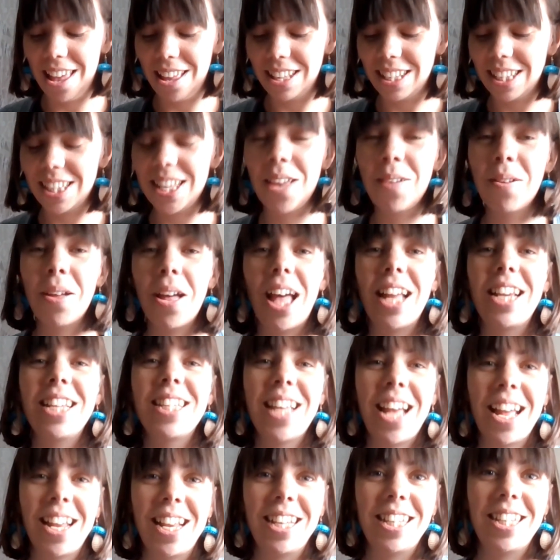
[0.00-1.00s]
So I
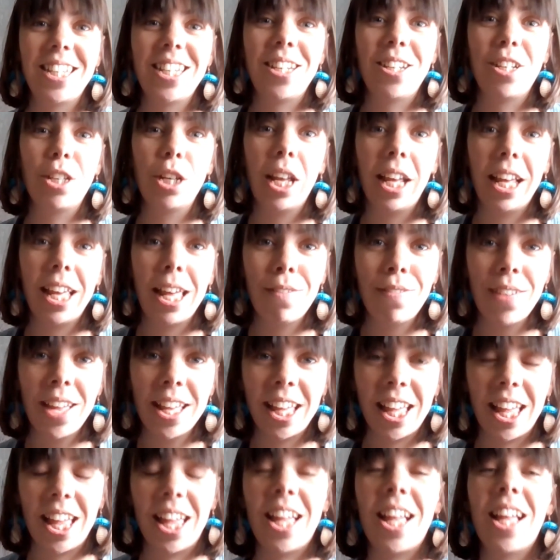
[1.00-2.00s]
decided to give it
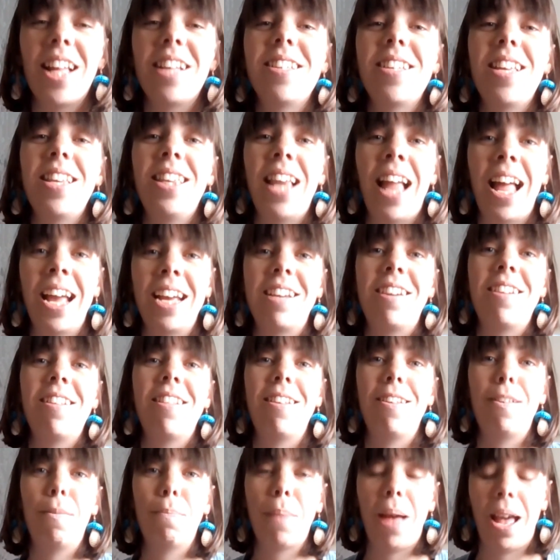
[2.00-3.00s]
a go to line
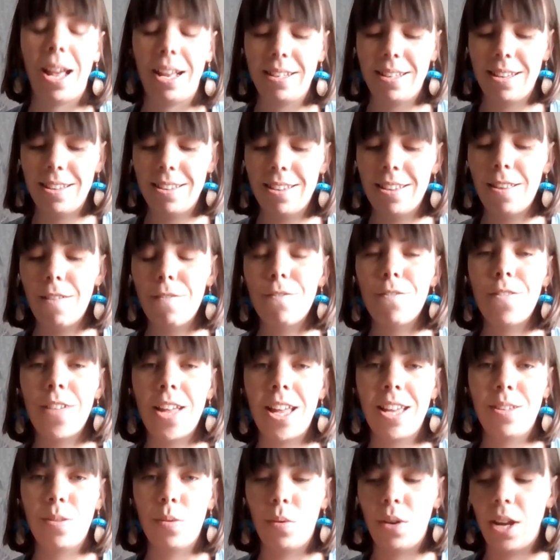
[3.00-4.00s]
these bags. This is the
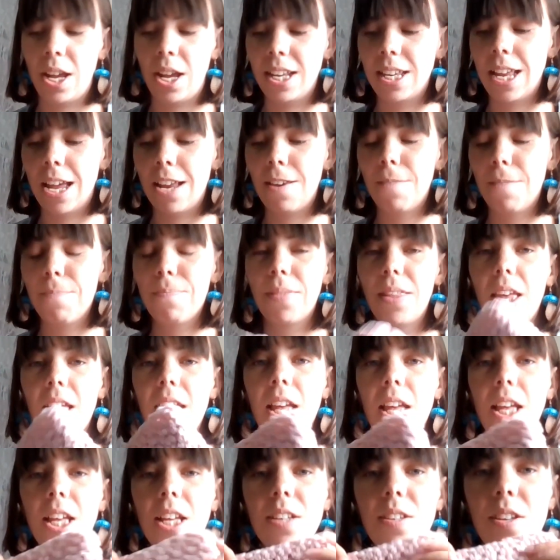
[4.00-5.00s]
first one I did.
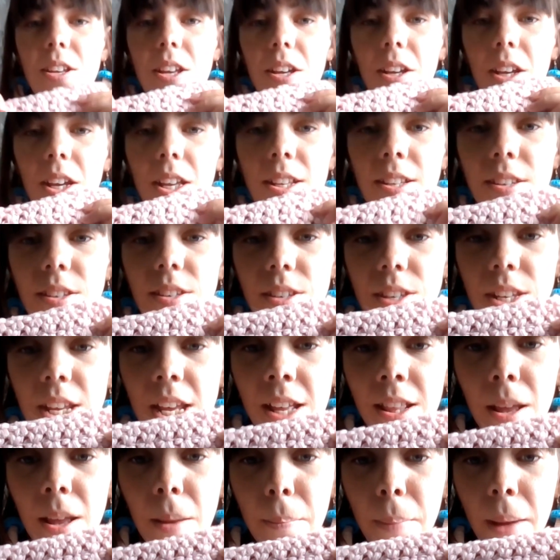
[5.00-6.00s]
So you can see in
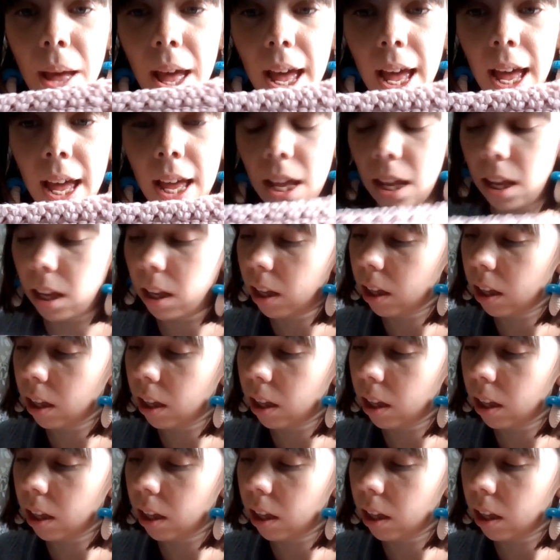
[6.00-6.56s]
the back,